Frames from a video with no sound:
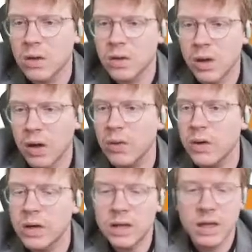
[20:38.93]
So
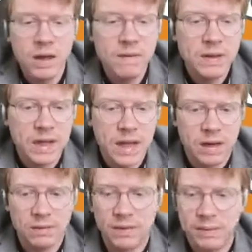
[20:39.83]
given
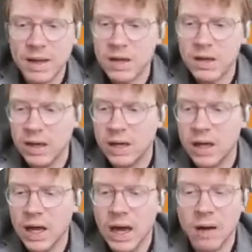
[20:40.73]
that information,
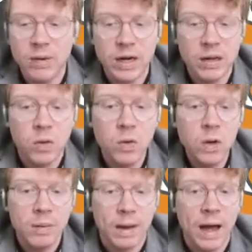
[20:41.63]
we're going to
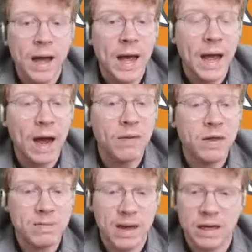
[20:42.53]
talk about how
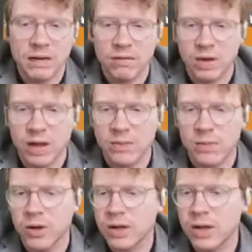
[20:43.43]
these maglev trains
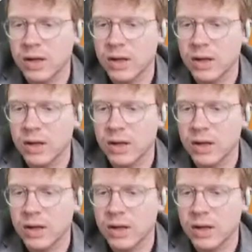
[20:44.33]
work.